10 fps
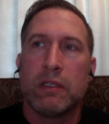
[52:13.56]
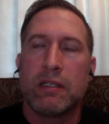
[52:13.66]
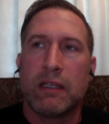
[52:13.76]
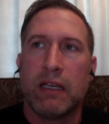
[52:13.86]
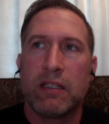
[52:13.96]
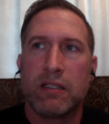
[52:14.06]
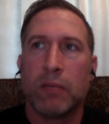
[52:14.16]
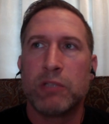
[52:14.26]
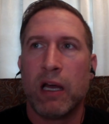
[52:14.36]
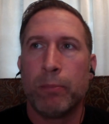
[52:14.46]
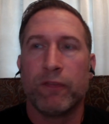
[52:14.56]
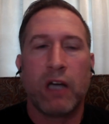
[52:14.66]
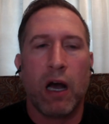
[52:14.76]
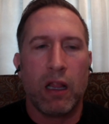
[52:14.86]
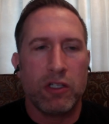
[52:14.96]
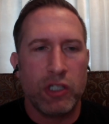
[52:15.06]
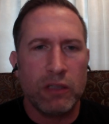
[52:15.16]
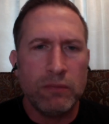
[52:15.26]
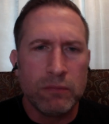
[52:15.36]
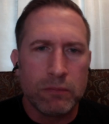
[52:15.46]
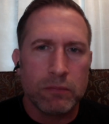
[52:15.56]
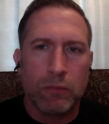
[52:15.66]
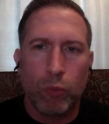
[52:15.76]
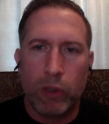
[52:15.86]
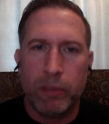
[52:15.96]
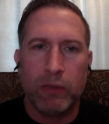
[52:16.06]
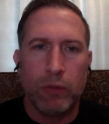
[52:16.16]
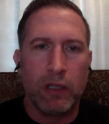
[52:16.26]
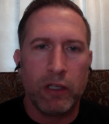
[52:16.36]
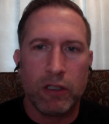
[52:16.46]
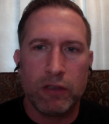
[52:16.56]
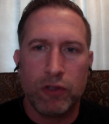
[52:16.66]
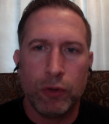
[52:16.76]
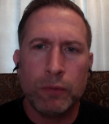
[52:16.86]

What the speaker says: Getting some type of collagen would be really good too.